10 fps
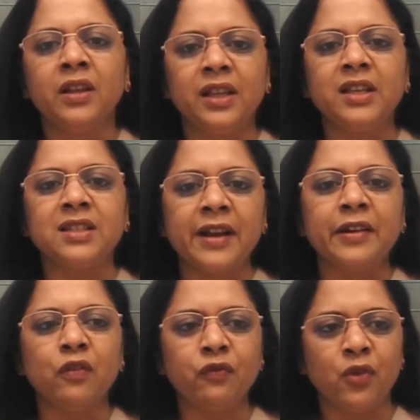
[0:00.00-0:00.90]
these
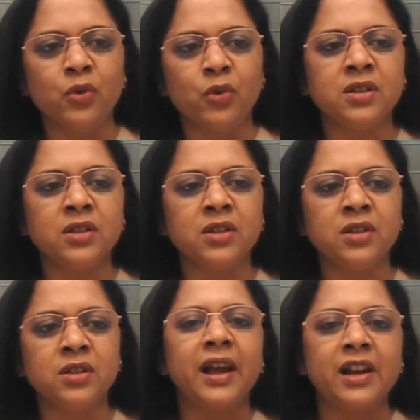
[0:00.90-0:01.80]
kind of flows.
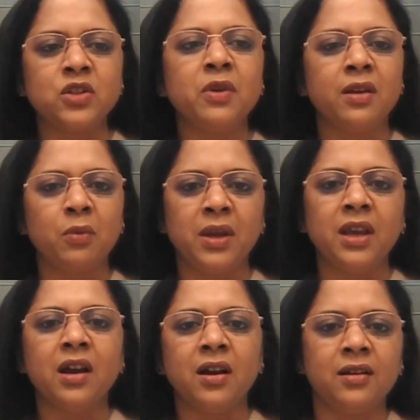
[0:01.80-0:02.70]
But that's where
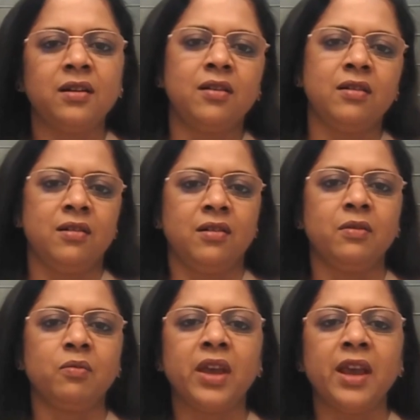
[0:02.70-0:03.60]
we are
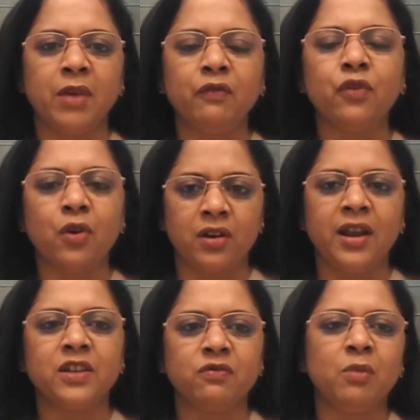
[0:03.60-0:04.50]
aiming for
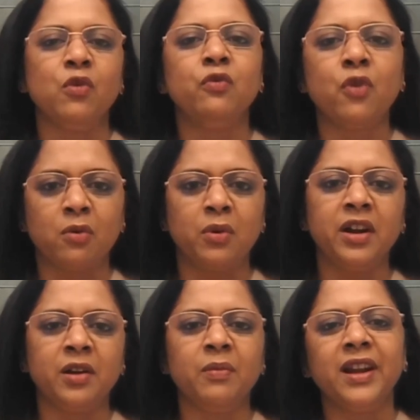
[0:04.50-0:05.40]
as we move
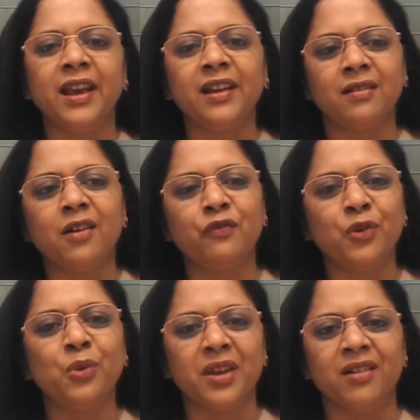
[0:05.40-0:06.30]
forward. It may take a
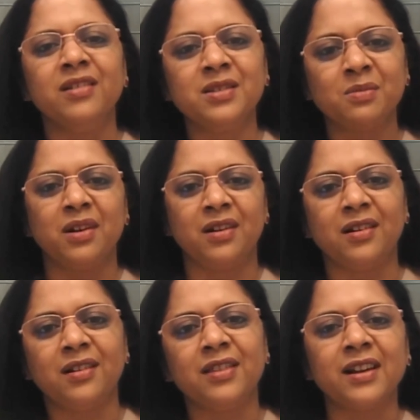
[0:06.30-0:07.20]
few years,
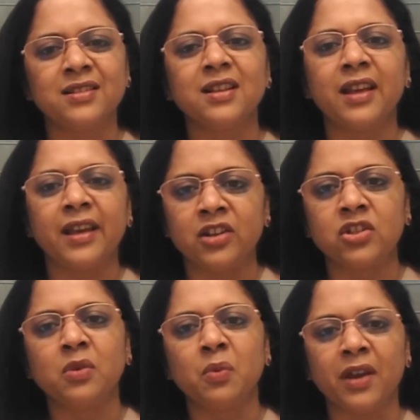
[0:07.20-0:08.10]
but that's the
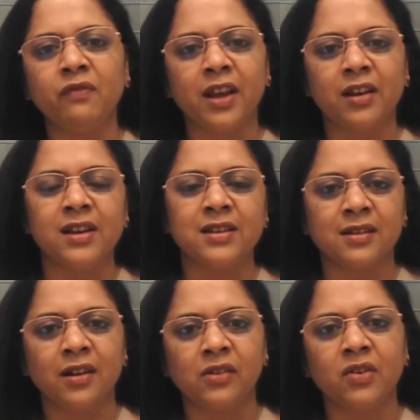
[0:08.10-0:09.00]
direction we have taken as a
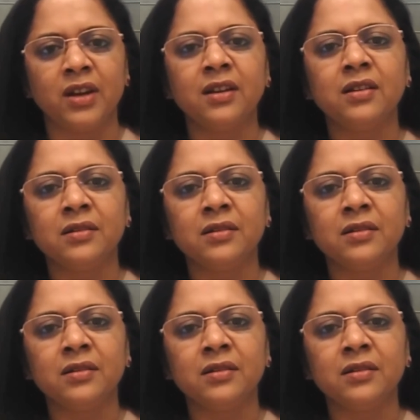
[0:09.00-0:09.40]
country.